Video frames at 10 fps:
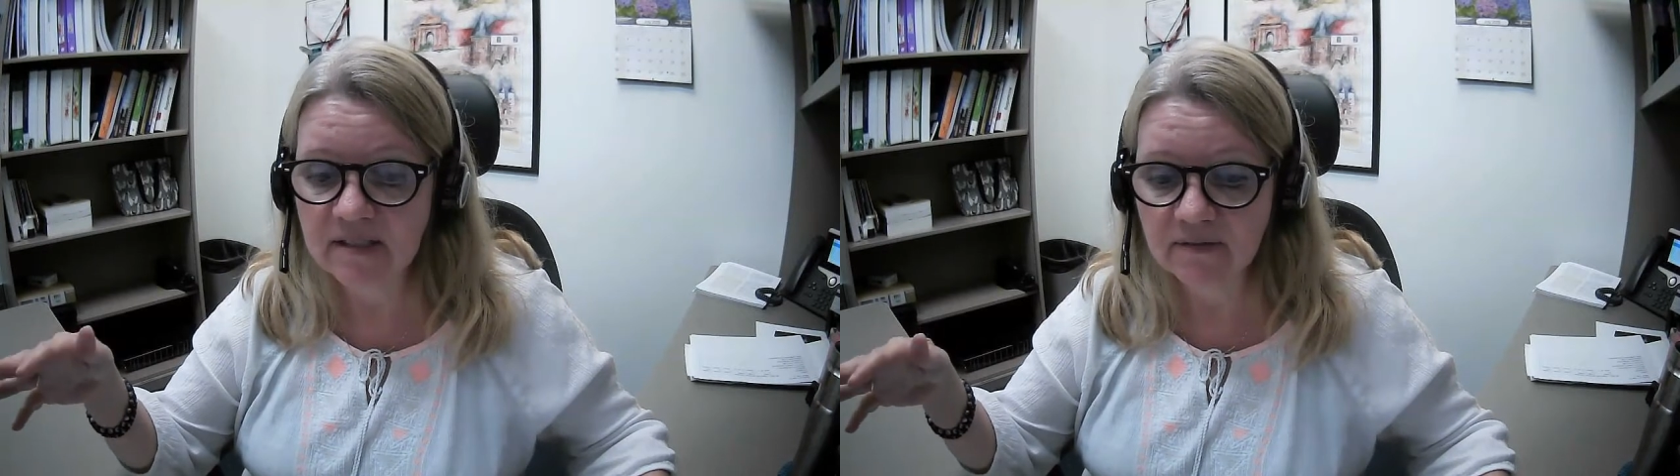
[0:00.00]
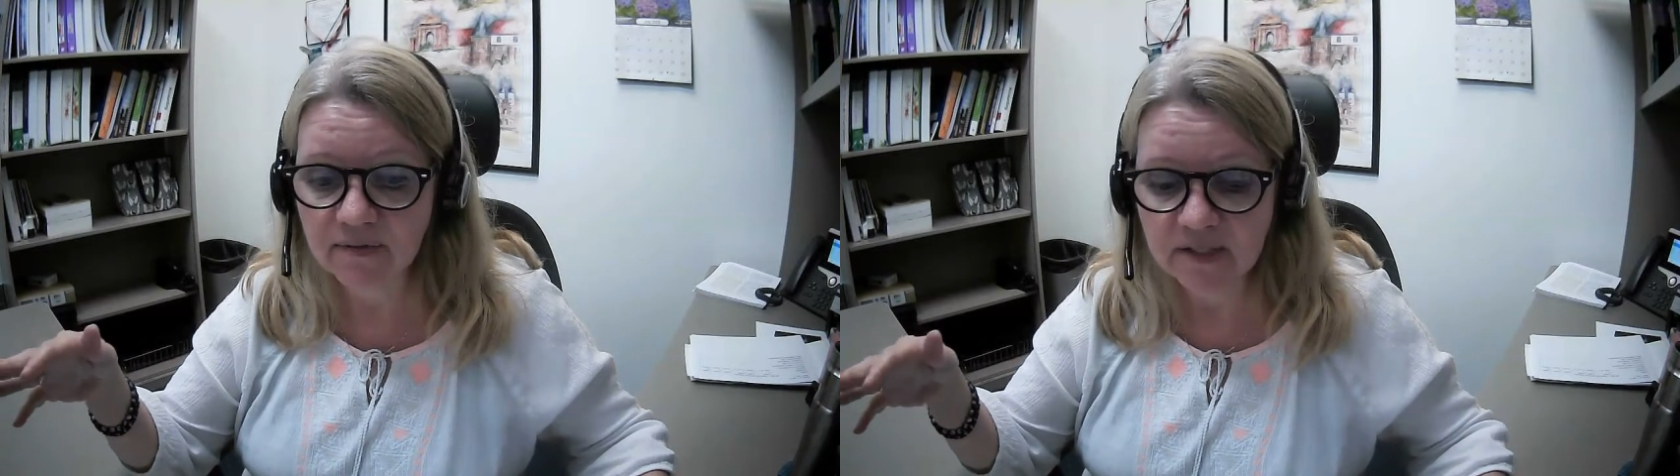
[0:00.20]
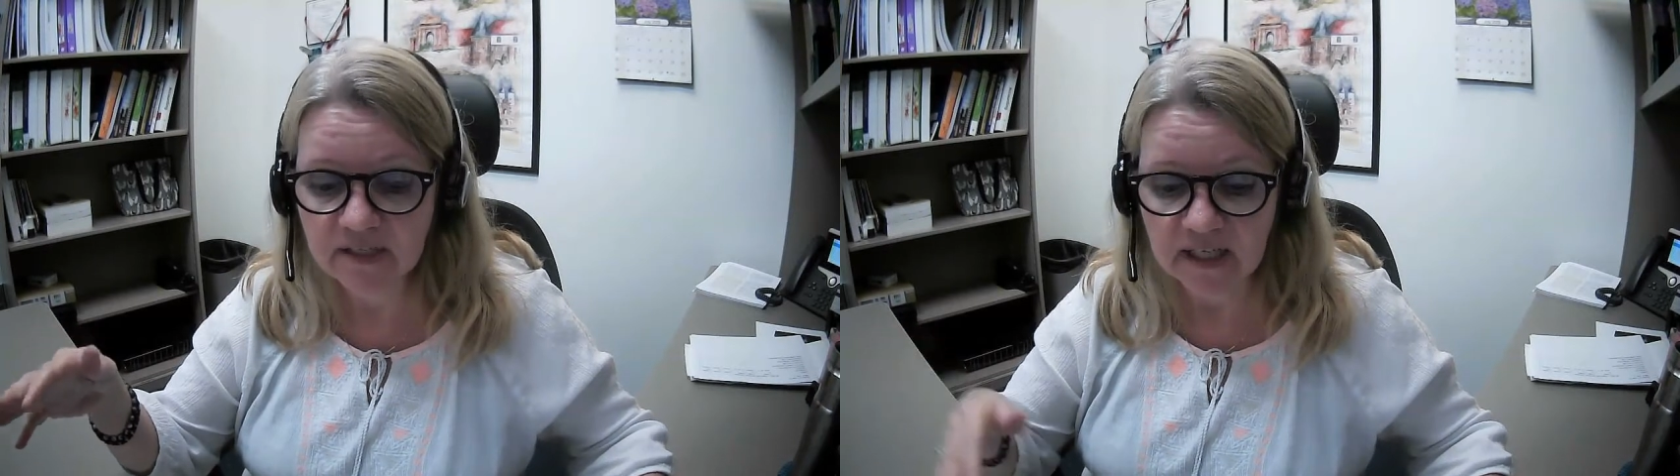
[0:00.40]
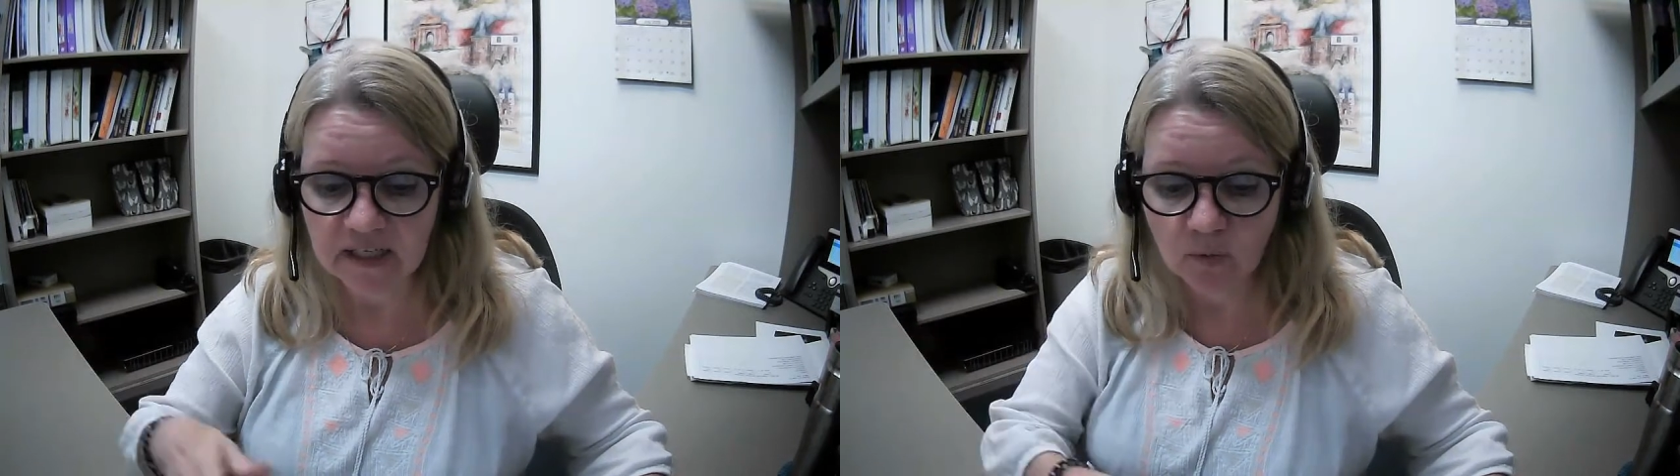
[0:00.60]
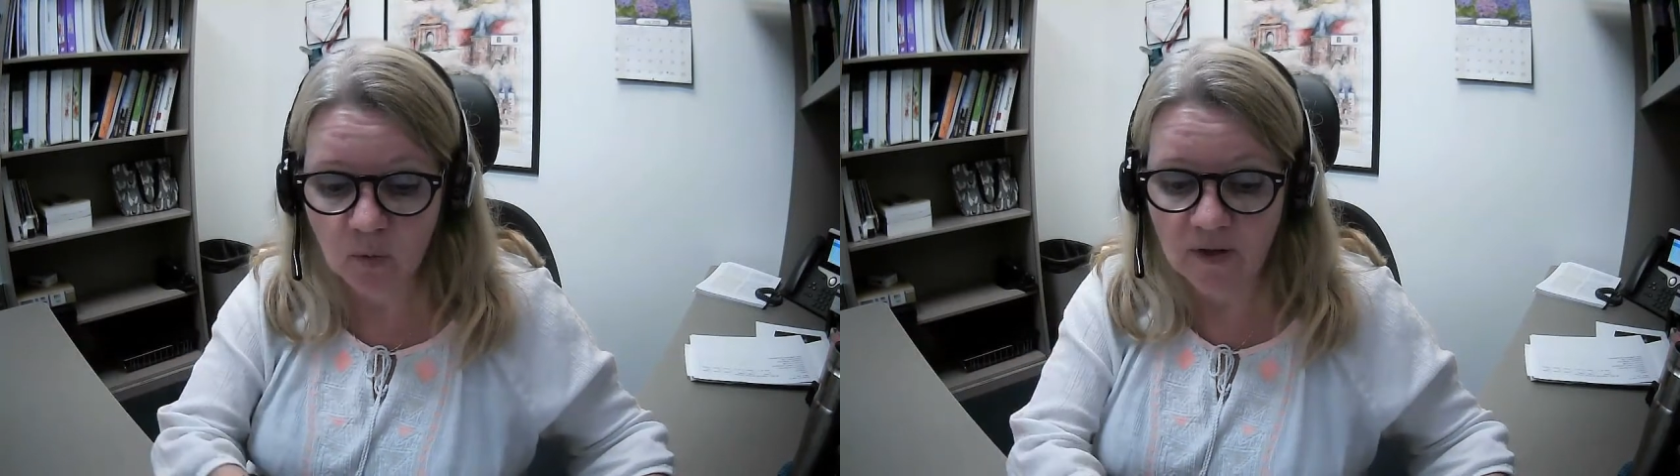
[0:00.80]
difference
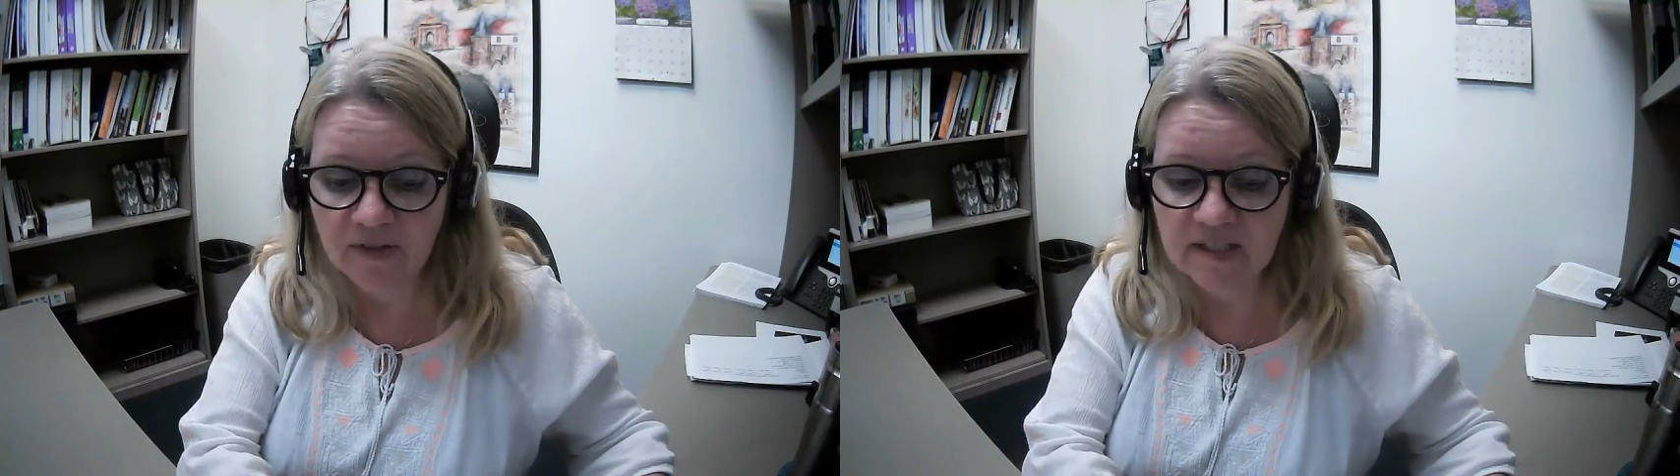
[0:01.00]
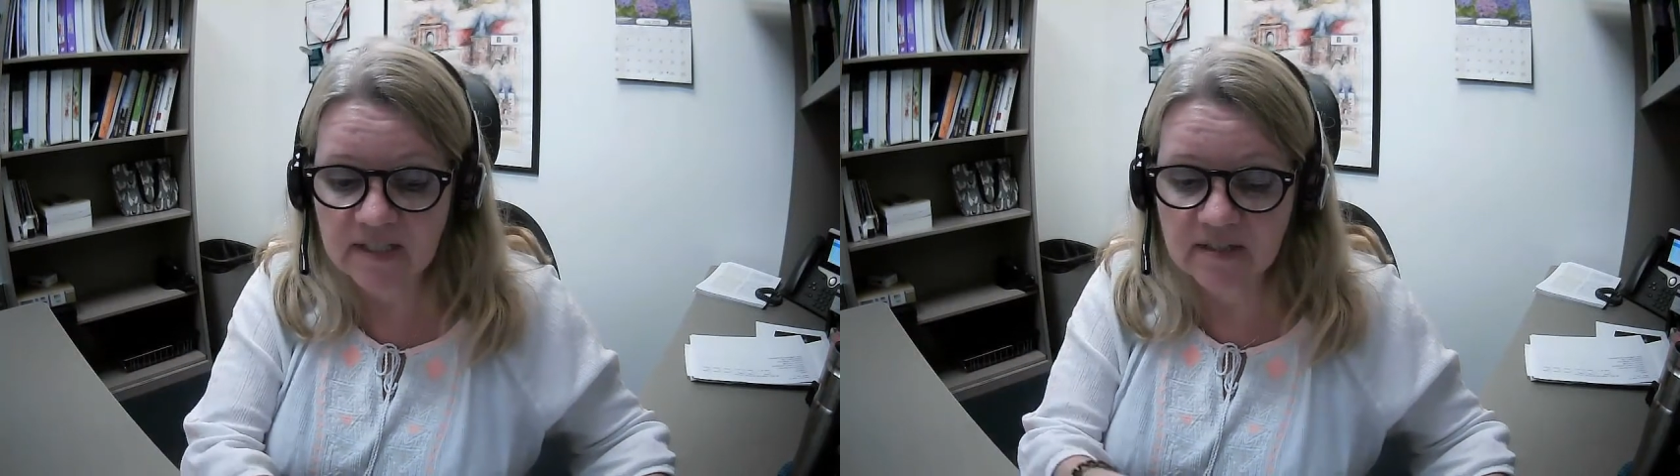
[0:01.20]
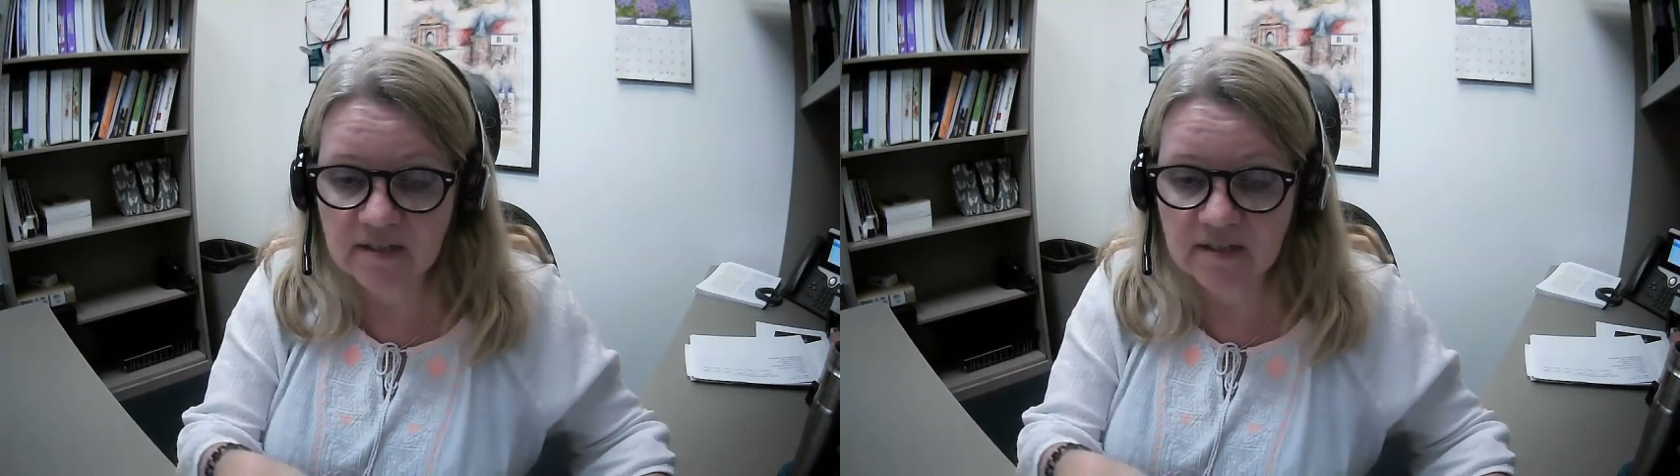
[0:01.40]
in what the